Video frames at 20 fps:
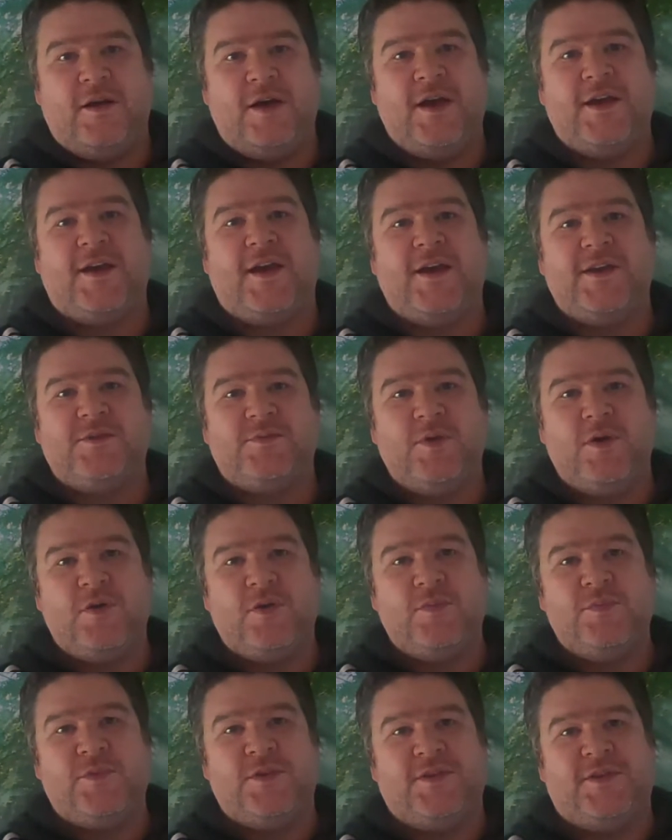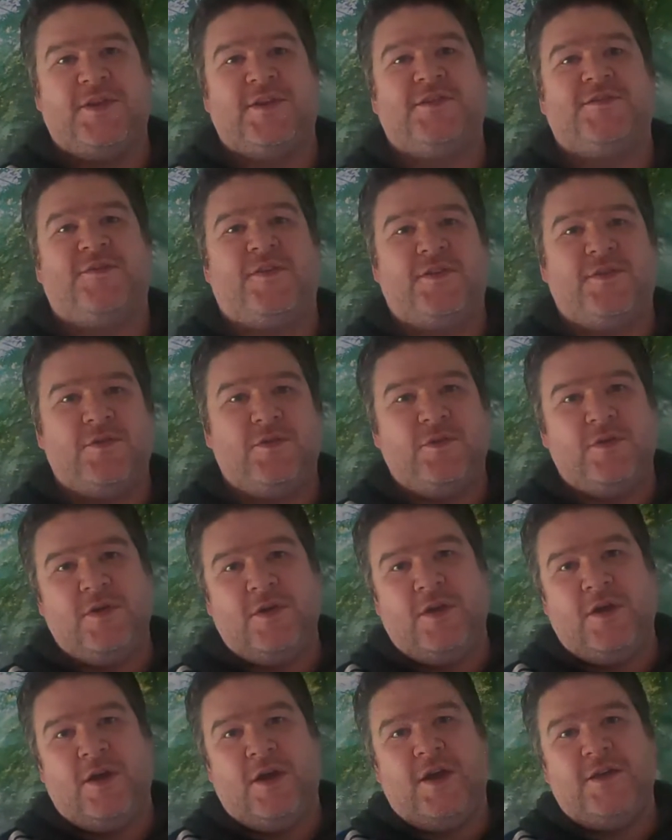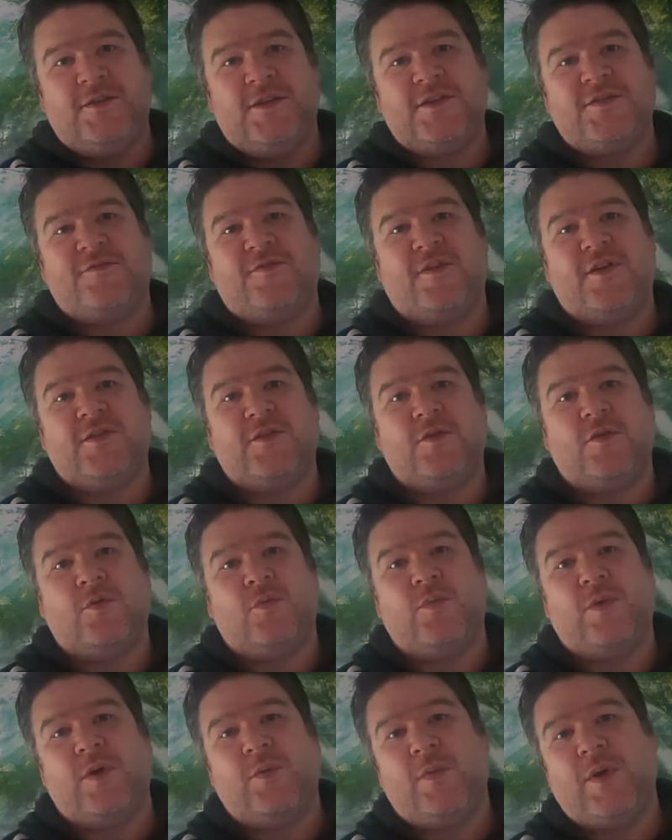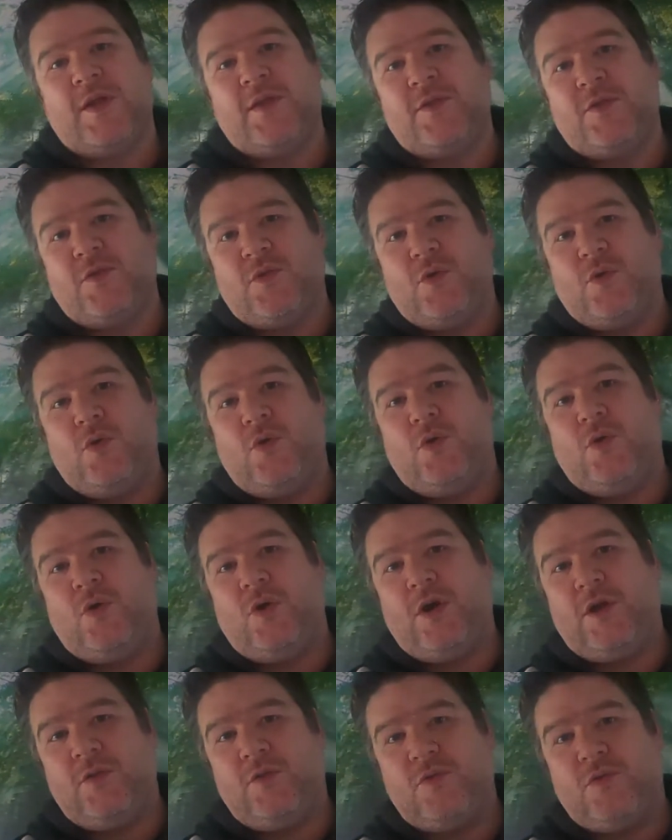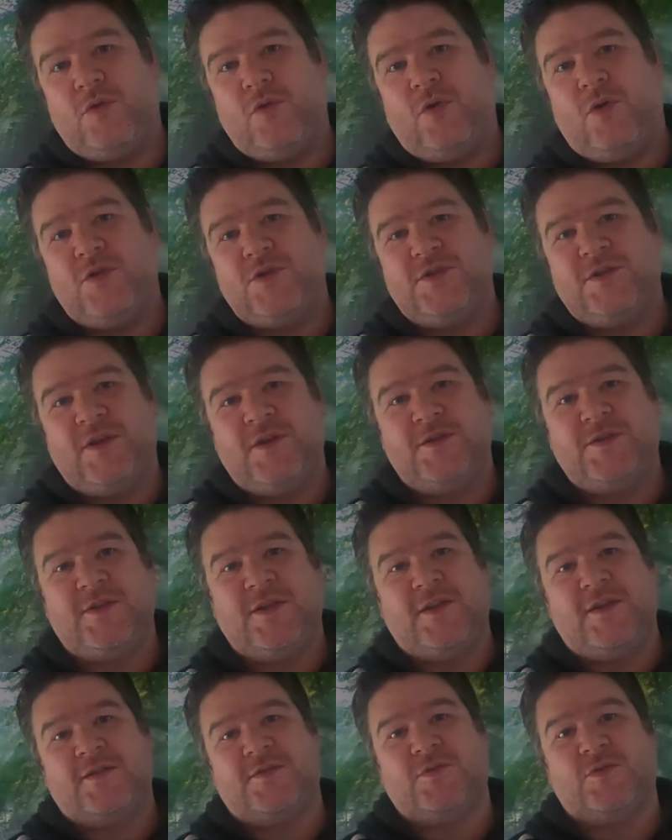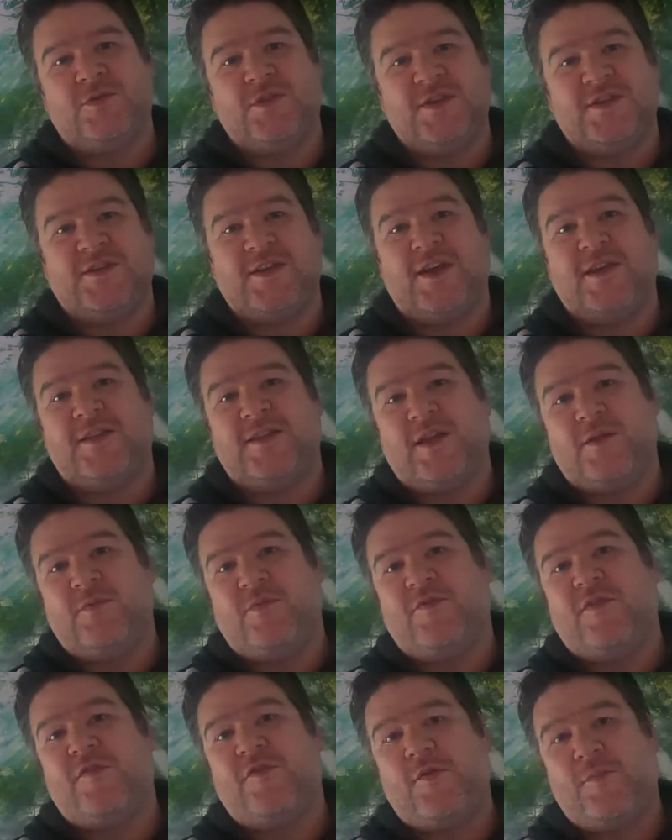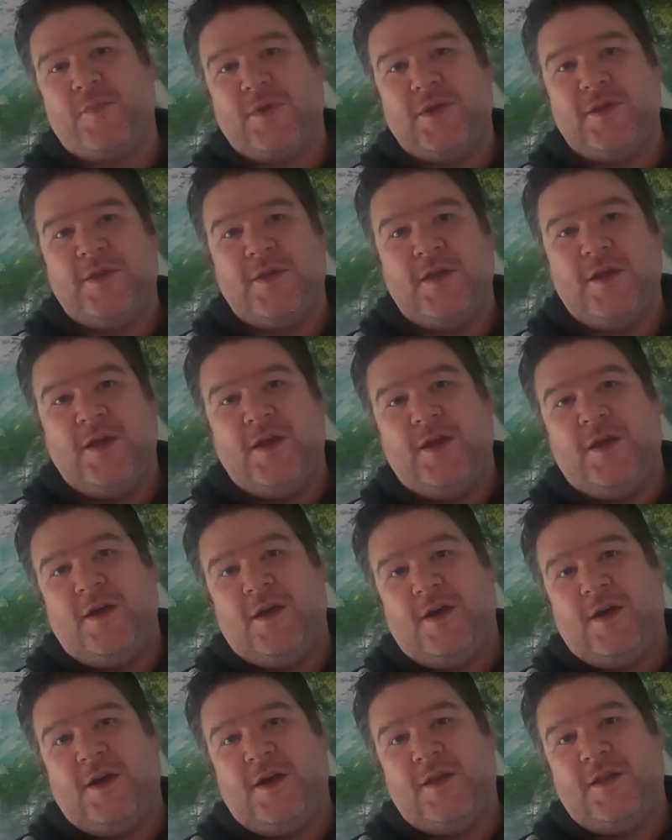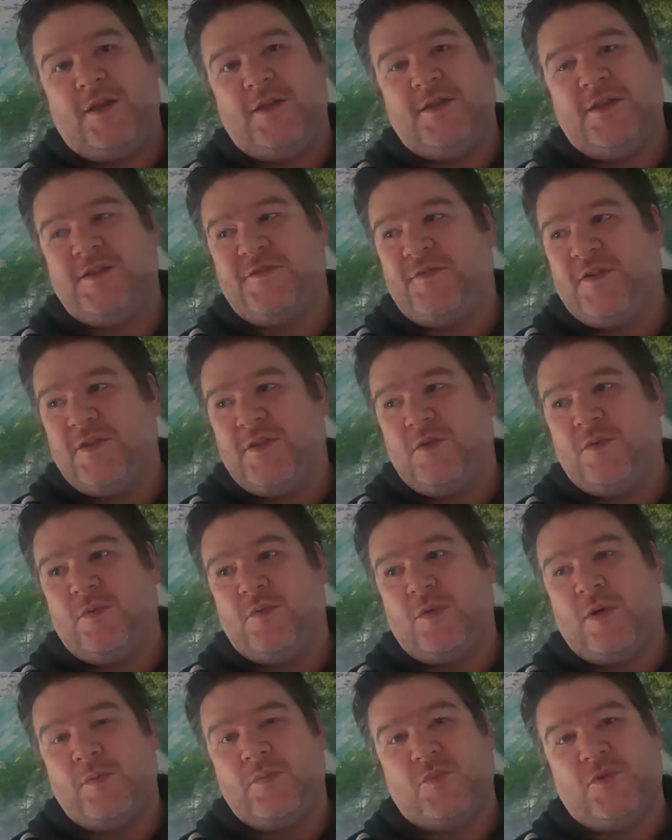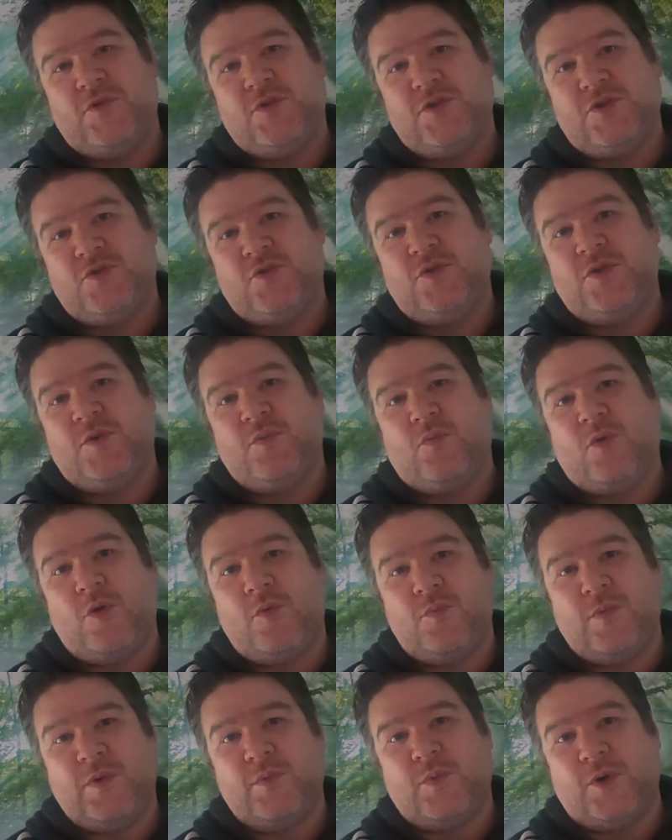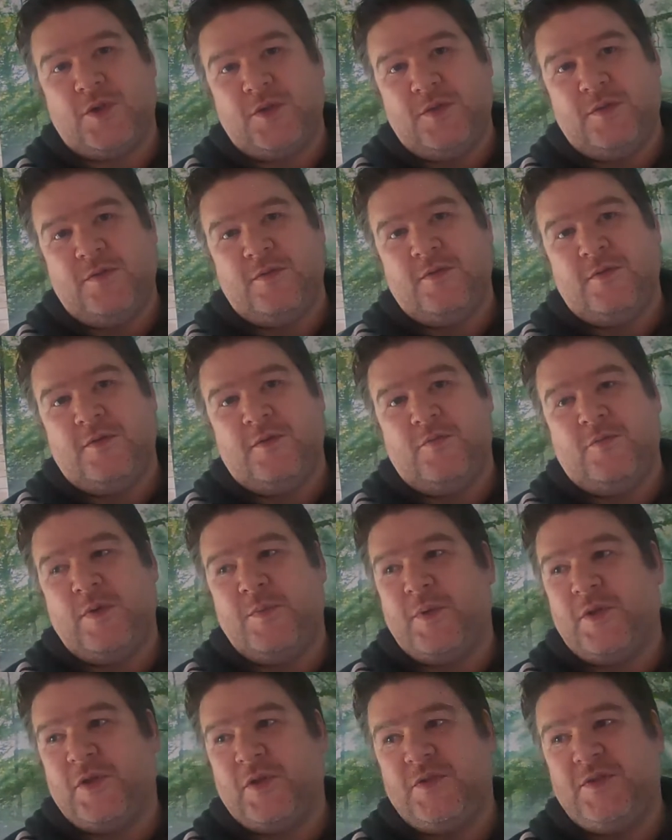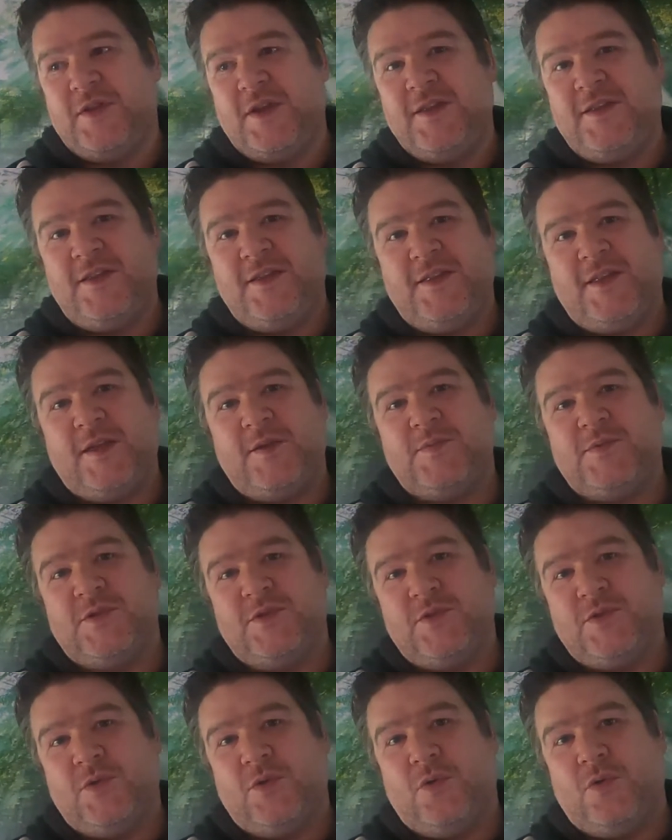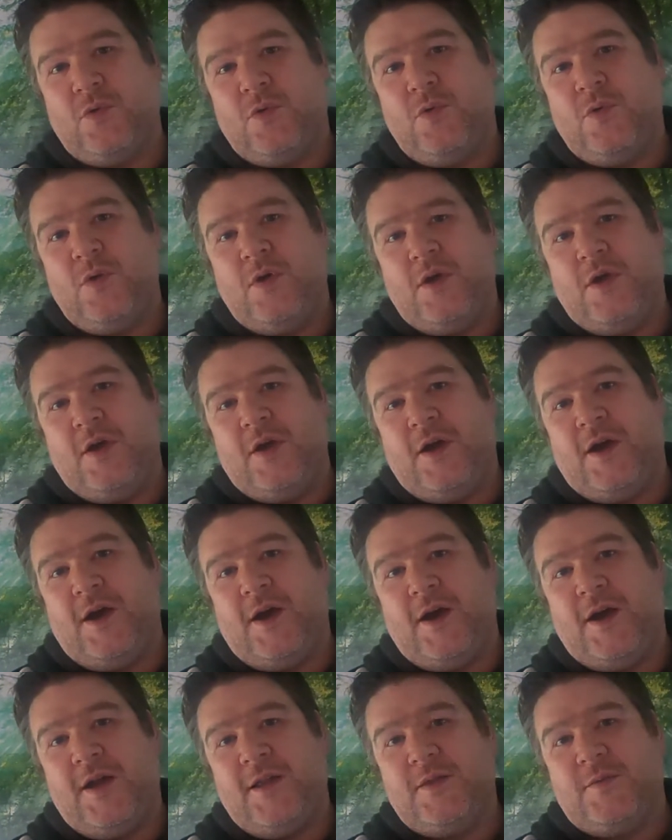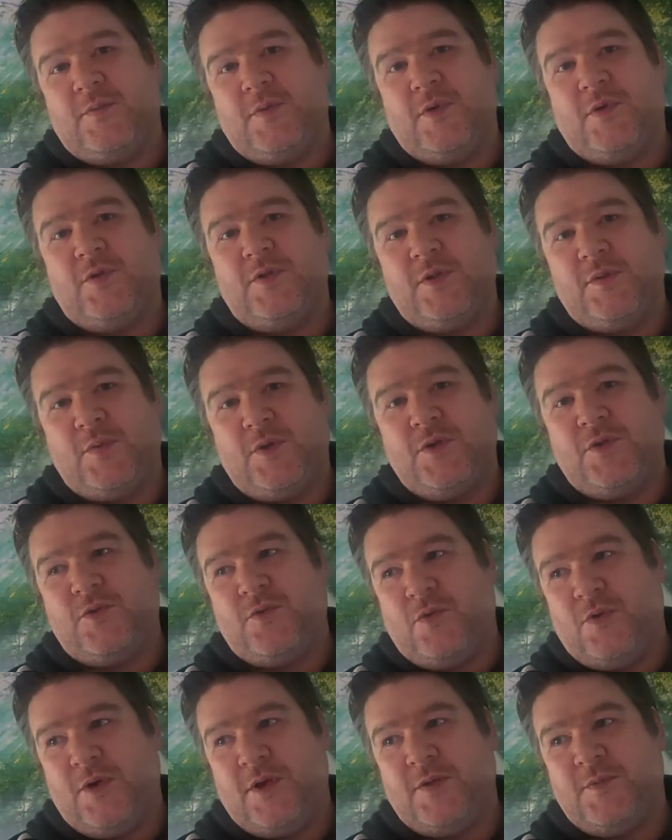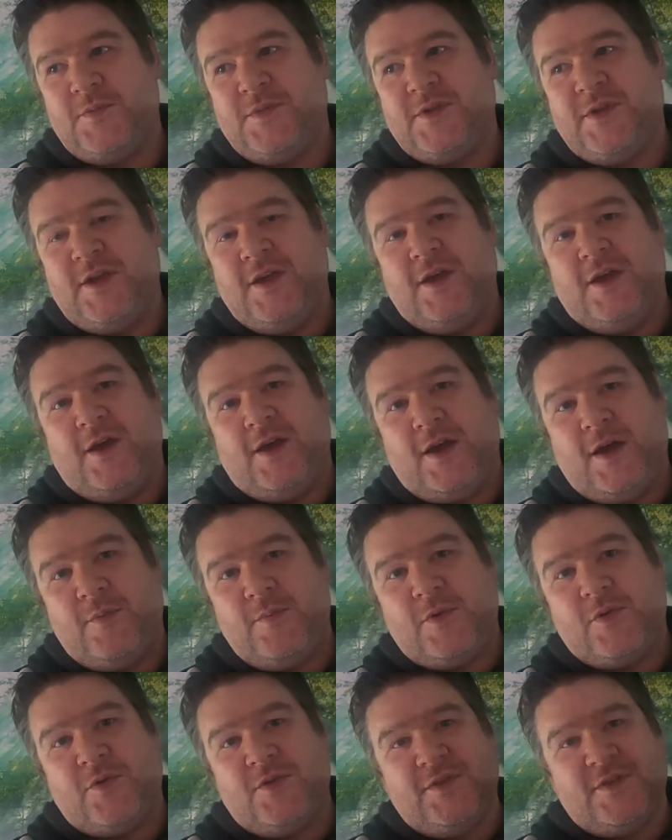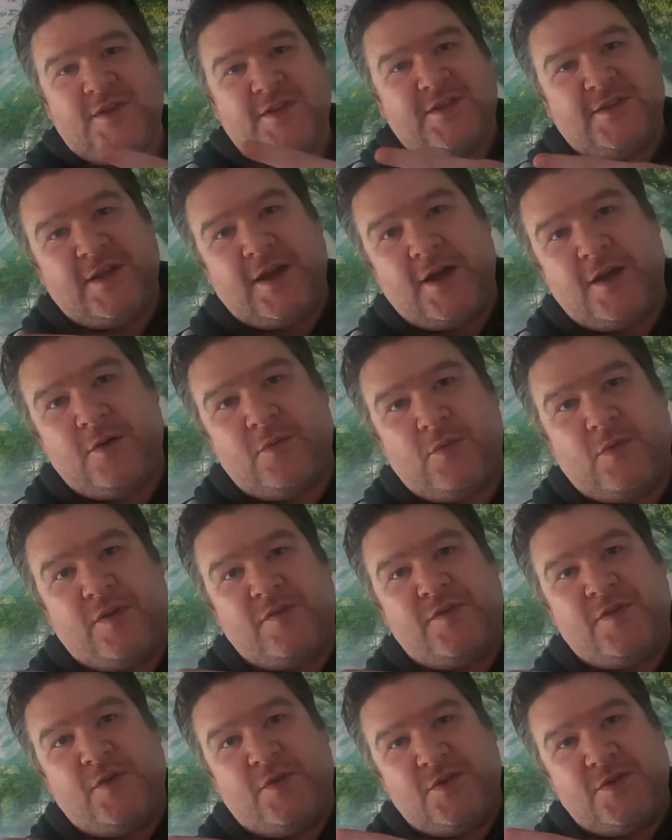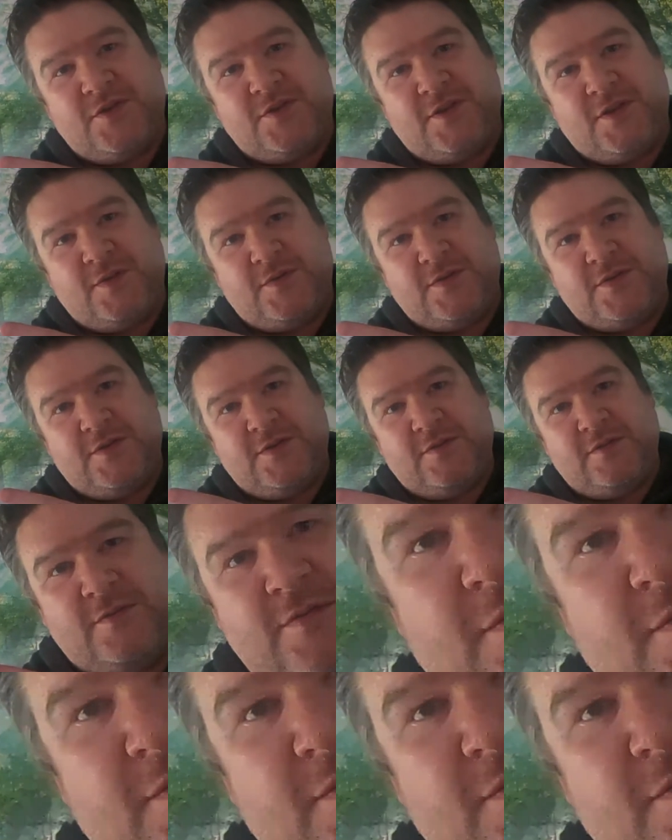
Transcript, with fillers: Hi guys, welcome to today's video. In this video we went to a local auction house. It's the only second time I've ever been and in this video I'm going to show you what we won. We bid on 19 items in total and we only won 2 items. Um, I'm going to start with the auction house.